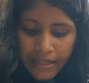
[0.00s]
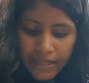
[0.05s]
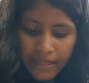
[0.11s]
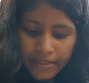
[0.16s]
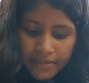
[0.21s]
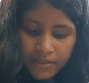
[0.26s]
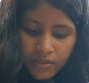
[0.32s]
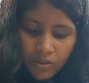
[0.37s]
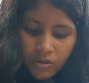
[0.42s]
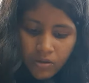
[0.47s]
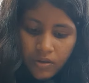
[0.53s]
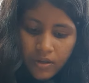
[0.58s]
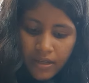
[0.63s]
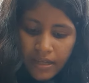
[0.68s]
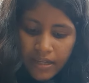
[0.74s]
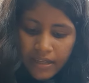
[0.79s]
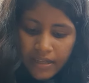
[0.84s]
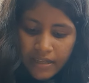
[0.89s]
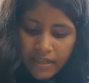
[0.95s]
So
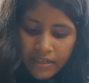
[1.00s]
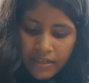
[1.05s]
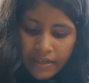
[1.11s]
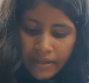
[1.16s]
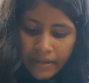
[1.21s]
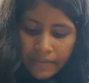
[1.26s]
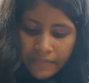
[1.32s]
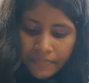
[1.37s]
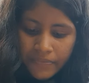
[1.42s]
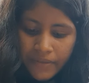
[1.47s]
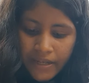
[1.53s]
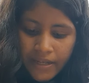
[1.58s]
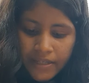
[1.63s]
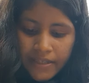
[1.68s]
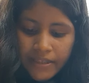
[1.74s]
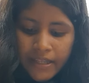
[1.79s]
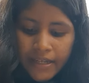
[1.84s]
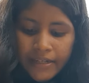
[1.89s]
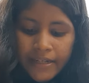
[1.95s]
the
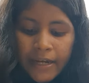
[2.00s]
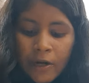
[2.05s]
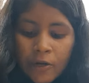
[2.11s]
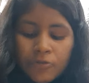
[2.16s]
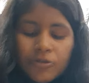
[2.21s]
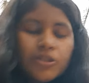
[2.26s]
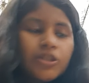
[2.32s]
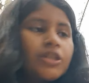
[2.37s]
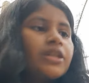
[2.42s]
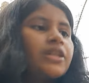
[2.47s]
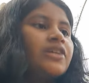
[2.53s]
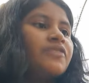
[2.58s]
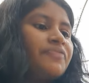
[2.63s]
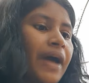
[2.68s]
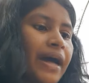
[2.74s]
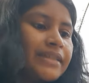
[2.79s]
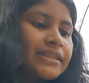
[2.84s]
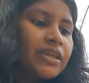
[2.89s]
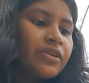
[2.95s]
nutritional
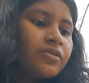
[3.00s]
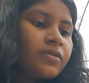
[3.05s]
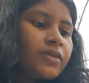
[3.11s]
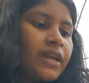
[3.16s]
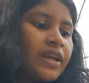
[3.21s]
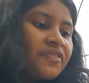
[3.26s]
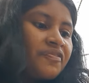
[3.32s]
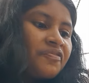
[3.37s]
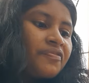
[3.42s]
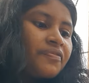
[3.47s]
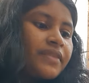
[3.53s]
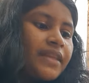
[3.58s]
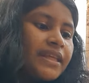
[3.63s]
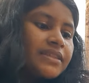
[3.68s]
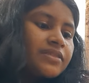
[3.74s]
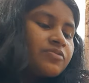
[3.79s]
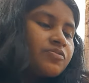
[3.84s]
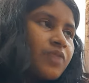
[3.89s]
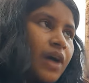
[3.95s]
value, if
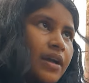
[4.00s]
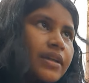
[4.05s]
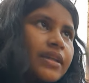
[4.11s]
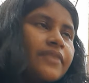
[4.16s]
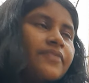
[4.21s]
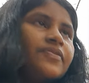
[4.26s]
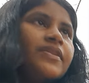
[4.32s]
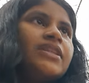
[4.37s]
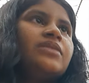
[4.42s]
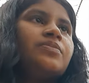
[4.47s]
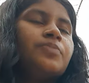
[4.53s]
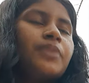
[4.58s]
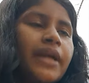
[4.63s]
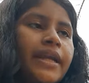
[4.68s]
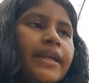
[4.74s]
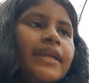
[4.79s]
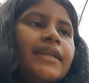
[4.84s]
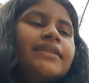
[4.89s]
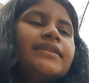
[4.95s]
this
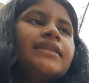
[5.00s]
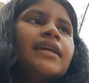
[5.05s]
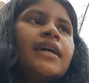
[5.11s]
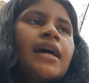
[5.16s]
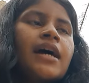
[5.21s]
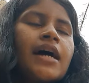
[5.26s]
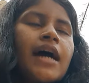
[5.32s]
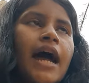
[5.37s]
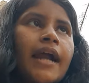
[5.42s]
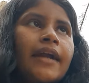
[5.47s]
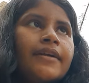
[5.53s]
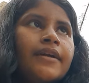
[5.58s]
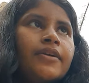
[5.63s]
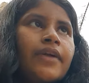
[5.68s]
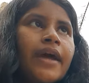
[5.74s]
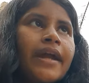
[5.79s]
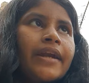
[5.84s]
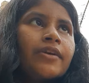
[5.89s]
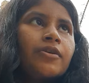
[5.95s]
bread is
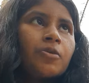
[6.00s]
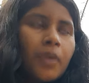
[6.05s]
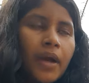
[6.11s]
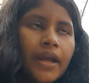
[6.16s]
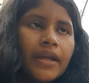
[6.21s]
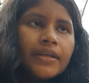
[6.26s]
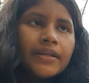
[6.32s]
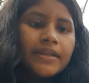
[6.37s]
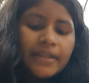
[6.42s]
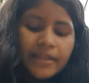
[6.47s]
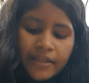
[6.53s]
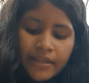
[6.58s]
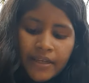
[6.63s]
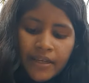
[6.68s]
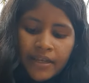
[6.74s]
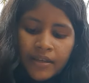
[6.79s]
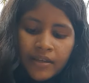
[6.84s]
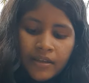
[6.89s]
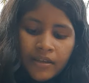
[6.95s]
120,
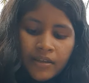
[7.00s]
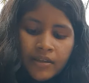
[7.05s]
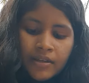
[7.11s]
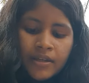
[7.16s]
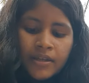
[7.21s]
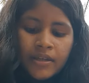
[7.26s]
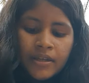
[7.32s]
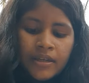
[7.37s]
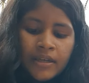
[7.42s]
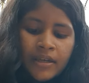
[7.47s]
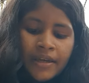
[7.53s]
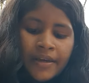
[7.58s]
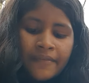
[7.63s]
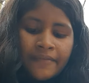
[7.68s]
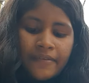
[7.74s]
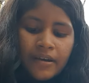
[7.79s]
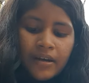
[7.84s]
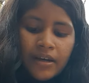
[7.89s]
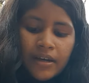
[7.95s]

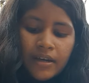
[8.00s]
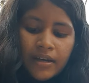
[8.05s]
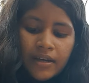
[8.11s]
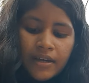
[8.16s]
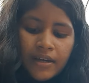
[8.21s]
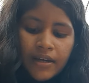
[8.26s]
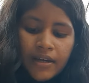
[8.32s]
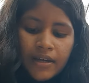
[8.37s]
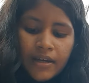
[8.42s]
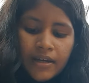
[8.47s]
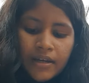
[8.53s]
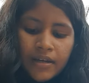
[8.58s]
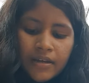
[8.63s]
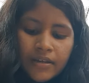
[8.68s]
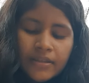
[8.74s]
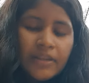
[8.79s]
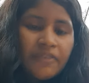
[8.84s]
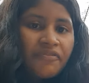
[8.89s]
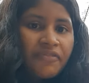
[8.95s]

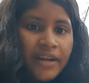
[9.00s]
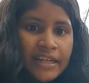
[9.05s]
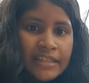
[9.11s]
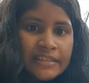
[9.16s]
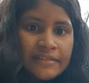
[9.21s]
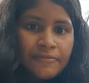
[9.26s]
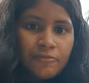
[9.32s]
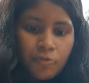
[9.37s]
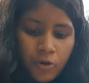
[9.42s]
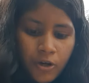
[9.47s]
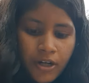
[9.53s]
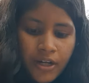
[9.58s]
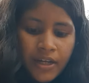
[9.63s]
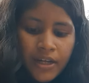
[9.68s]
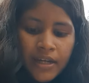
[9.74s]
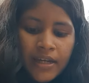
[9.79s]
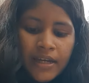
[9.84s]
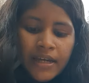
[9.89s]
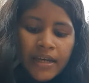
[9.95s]
the fresh food,
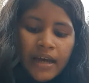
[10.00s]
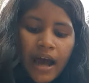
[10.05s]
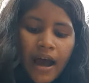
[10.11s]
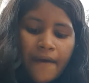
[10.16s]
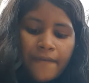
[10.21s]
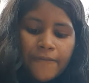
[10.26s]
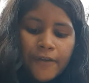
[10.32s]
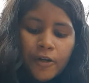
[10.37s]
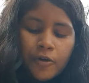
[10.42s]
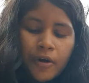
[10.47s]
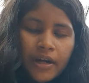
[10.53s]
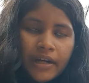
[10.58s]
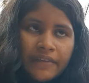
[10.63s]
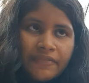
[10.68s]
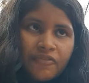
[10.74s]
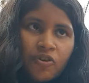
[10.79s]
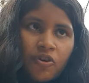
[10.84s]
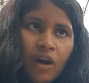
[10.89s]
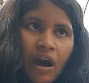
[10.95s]
after 24